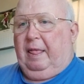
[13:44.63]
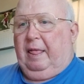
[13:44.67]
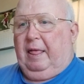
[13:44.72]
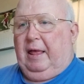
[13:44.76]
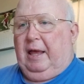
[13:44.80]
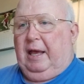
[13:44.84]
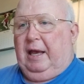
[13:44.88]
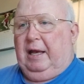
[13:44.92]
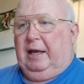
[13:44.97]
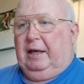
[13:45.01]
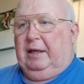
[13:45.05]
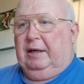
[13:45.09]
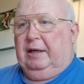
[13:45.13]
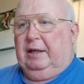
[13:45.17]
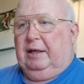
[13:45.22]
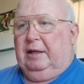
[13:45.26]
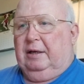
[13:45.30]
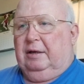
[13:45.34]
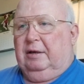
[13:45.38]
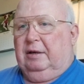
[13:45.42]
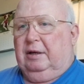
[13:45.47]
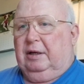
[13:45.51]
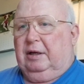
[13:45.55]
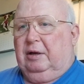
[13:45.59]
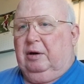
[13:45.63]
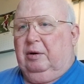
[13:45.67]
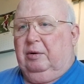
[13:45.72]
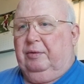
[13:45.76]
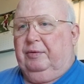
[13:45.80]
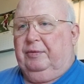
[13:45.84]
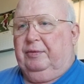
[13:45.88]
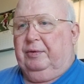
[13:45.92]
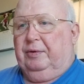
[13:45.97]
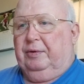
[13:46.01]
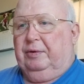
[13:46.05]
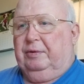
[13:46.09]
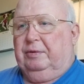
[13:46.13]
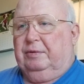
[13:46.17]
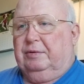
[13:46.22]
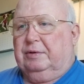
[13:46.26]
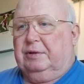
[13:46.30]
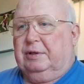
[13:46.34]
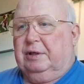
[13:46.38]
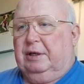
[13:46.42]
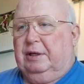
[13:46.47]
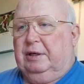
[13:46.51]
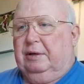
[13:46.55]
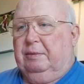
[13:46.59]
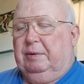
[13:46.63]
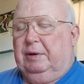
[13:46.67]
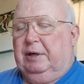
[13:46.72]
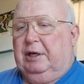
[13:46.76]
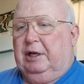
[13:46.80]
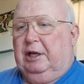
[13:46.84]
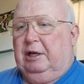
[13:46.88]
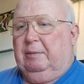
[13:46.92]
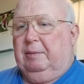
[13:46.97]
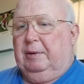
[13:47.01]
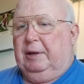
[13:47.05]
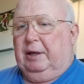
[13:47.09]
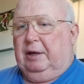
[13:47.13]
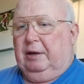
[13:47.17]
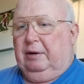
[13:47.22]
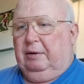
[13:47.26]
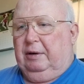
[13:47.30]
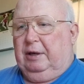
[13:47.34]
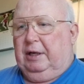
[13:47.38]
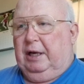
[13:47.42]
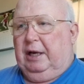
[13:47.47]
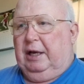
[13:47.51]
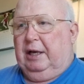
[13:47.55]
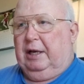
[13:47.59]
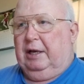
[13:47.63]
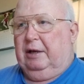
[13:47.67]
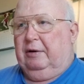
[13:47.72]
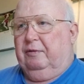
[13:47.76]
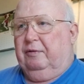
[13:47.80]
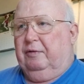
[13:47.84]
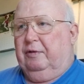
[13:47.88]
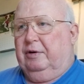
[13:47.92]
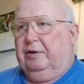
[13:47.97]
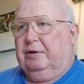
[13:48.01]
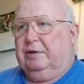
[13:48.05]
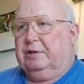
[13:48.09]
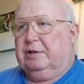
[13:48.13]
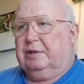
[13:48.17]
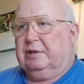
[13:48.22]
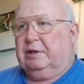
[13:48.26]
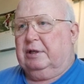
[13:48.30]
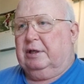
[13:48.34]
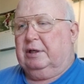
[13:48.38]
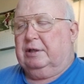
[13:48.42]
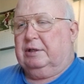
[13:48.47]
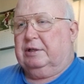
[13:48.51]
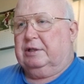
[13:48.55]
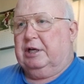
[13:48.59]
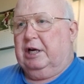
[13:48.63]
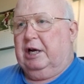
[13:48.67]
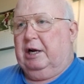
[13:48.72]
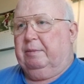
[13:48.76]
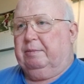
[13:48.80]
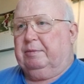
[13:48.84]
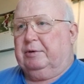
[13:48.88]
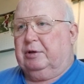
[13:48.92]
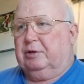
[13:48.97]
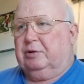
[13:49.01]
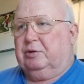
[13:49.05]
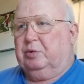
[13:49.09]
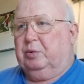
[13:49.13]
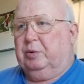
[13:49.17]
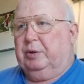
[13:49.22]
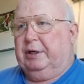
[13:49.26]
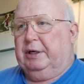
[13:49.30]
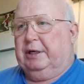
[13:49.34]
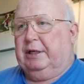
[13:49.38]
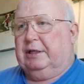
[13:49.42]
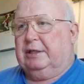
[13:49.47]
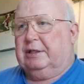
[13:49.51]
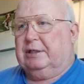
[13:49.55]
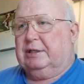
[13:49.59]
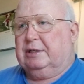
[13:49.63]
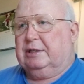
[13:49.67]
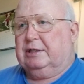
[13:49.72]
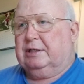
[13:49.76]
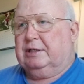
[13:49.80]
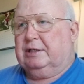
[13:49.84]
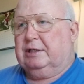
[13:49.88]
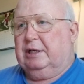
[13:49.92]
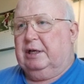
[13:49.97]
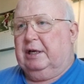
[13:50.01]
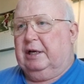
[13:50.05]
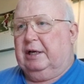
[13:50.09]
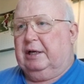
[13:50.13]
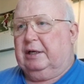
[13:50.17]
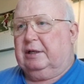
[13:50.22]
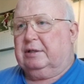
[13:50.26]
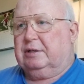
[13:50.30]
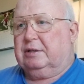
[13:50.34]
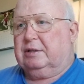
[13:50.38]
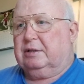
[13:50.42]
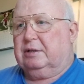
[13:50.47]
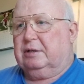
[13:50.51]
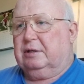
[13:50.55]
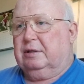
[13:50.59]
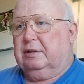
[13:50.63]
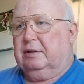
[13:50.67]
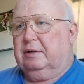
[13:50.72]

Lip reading: And then they go through and redeeming. Okay, in chapter 26.